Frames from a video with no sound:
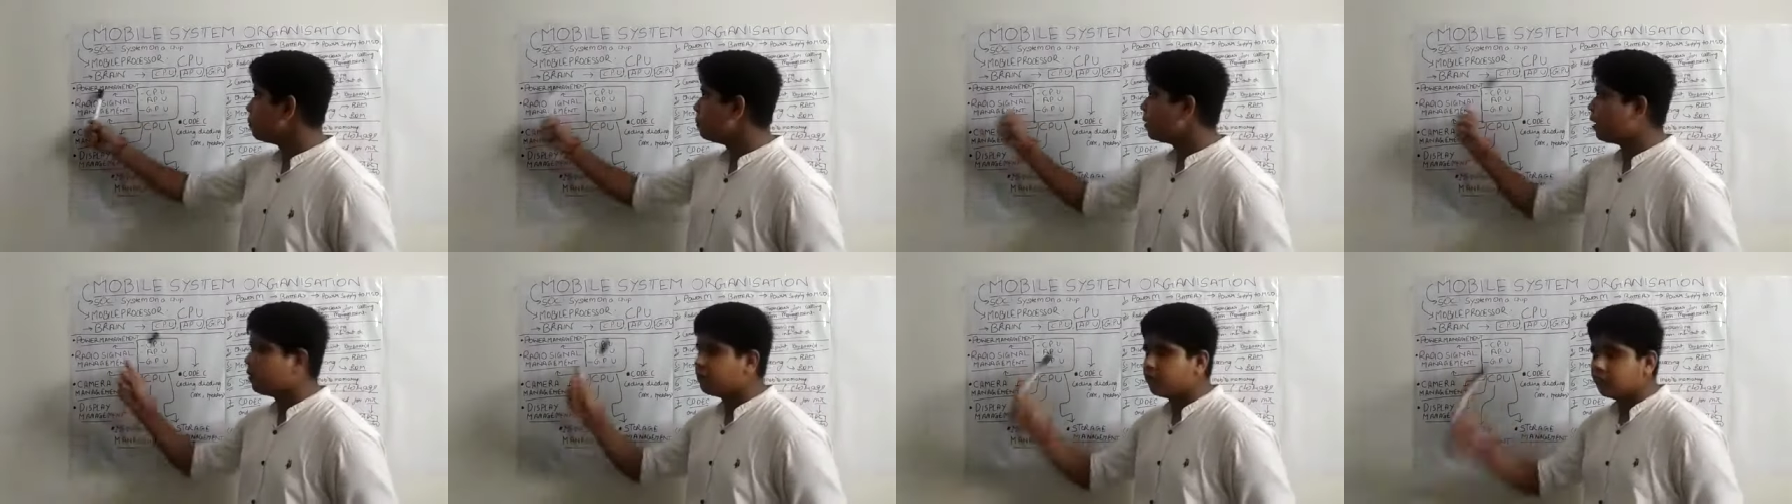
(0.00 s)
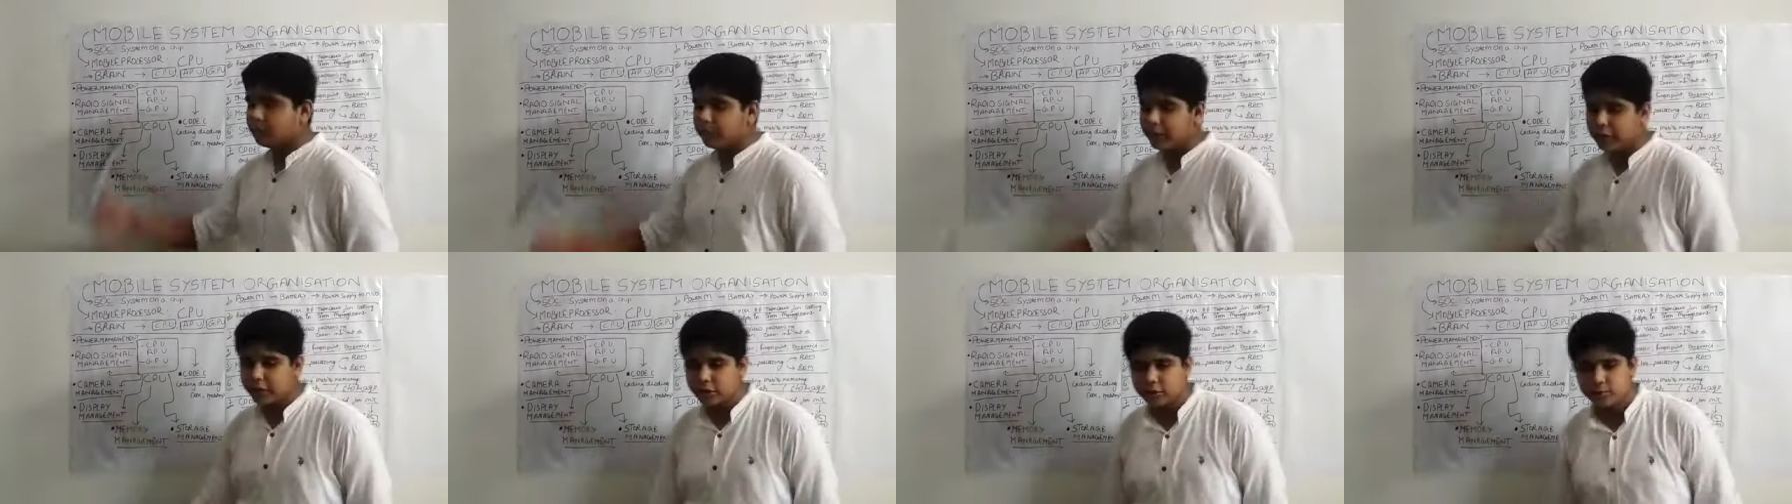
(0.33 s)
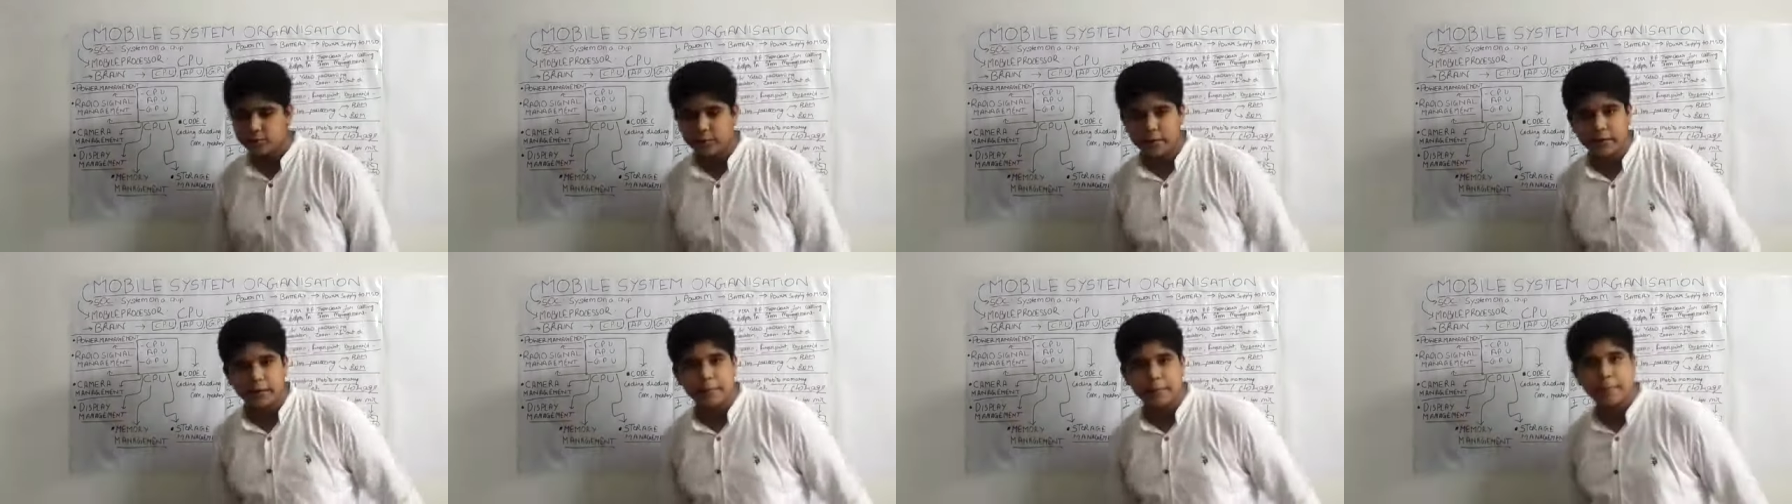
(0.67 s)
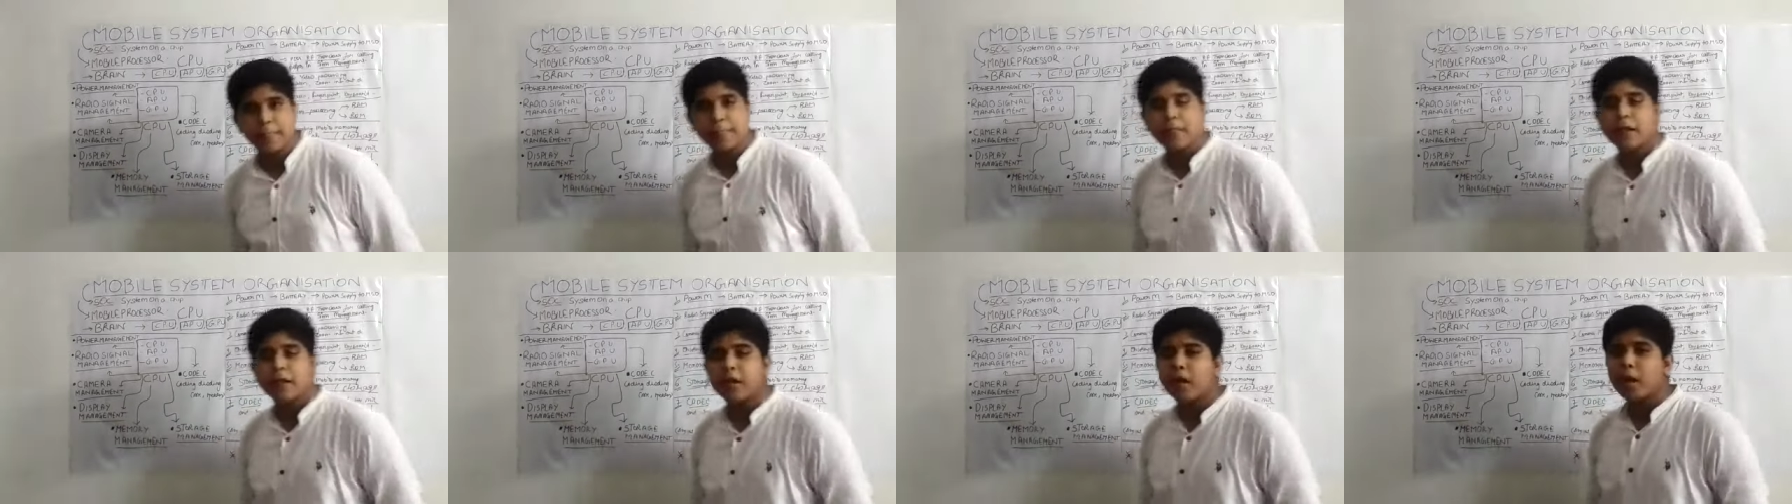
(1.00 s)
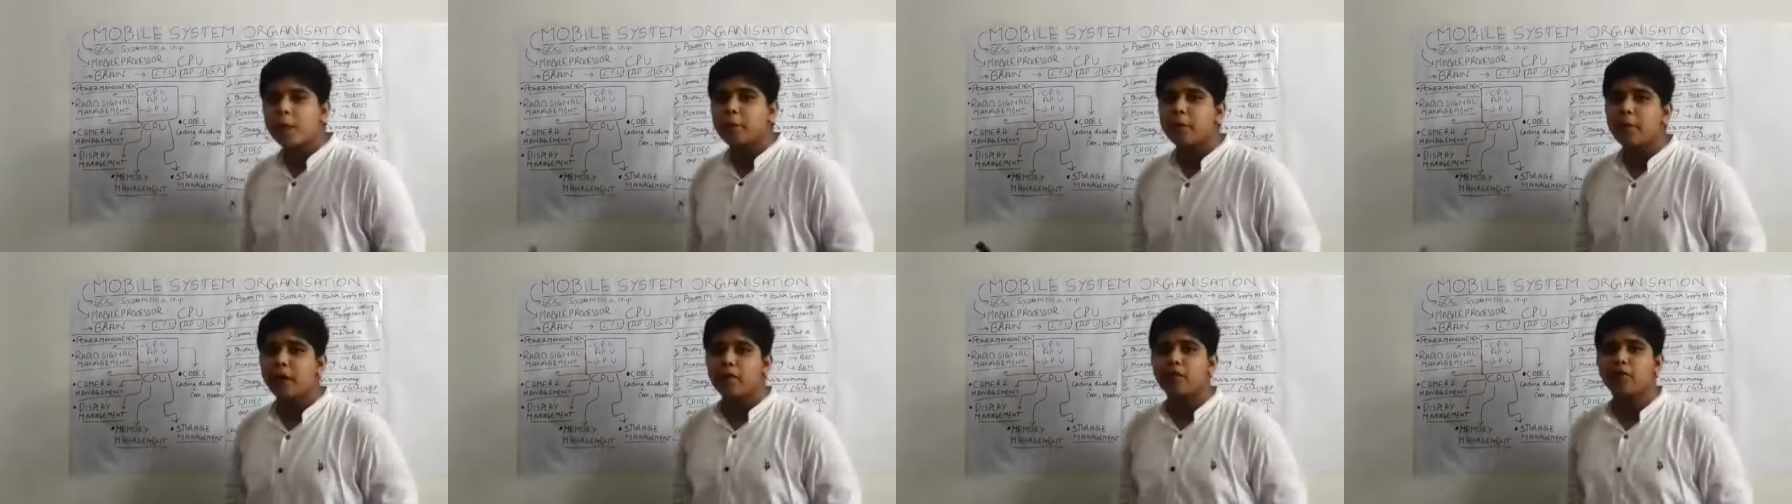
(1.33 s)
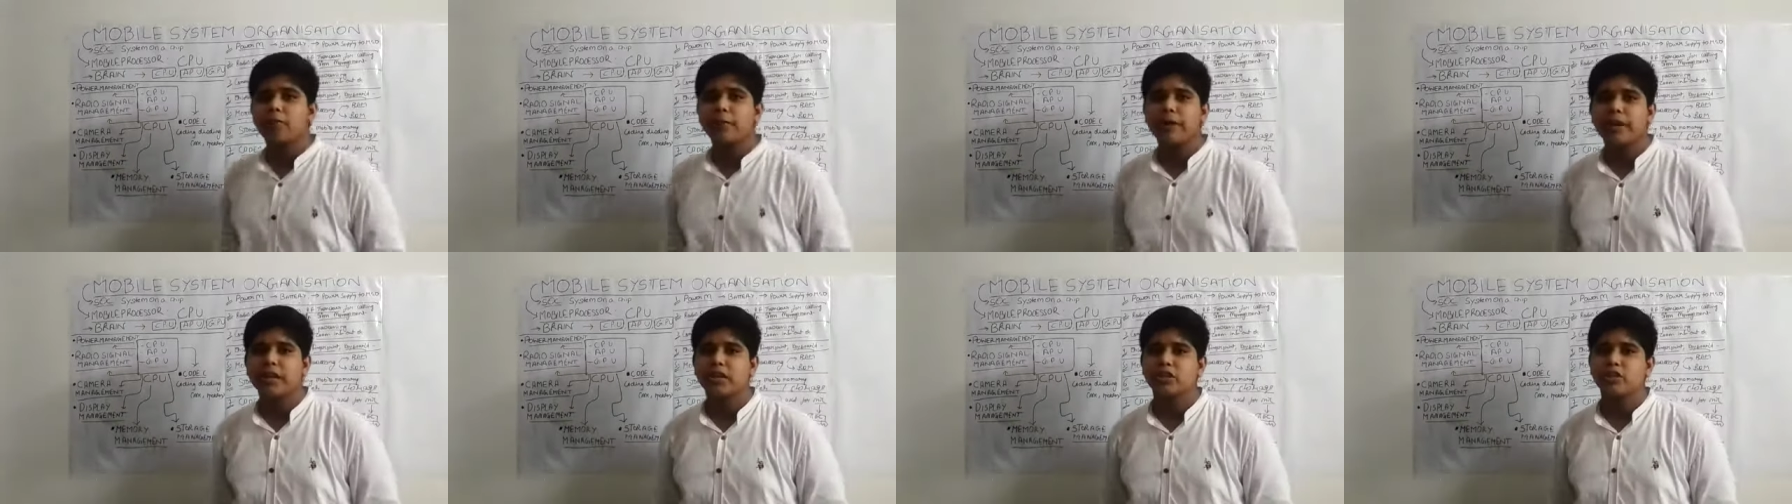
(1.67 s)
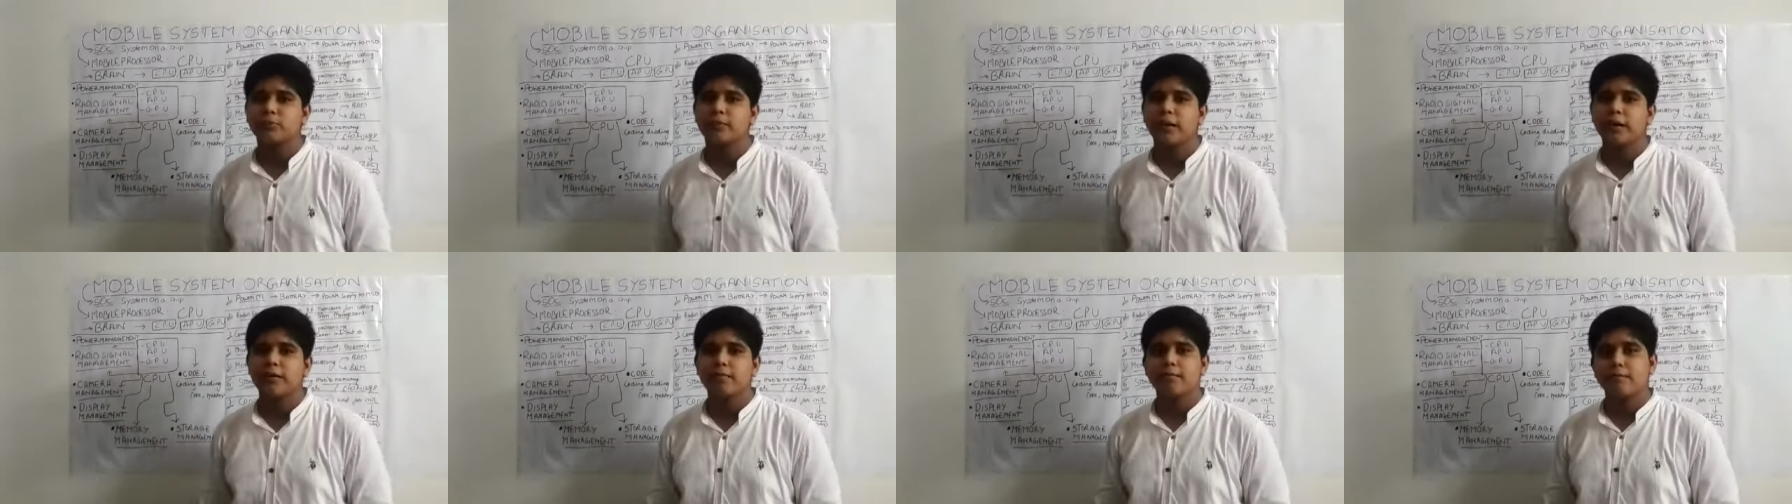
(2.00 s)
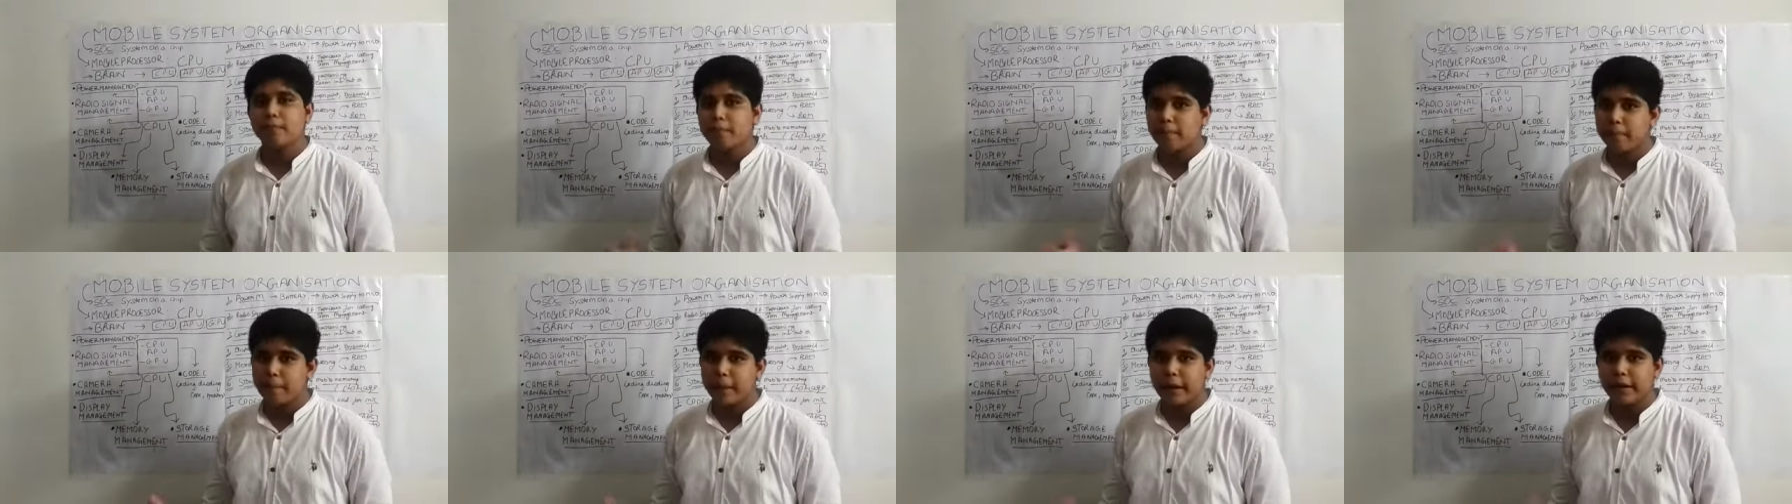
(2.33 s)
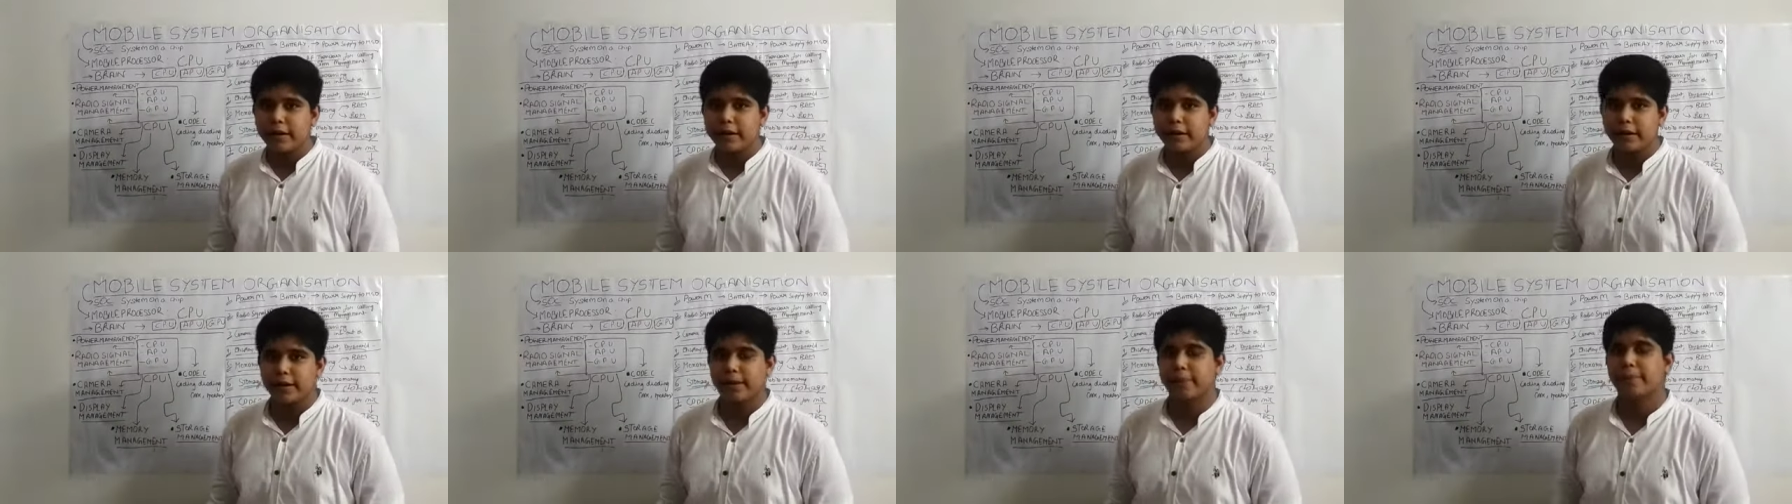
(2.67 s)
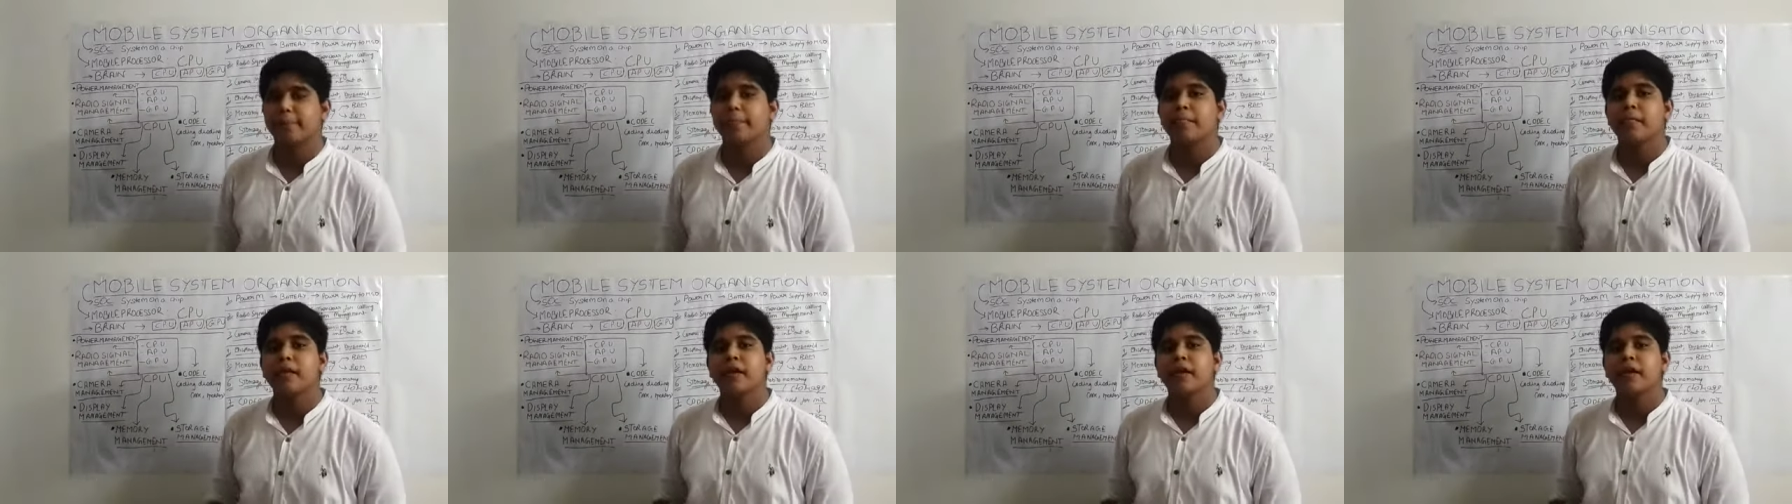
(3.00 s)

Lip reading: power management. Power management, battery.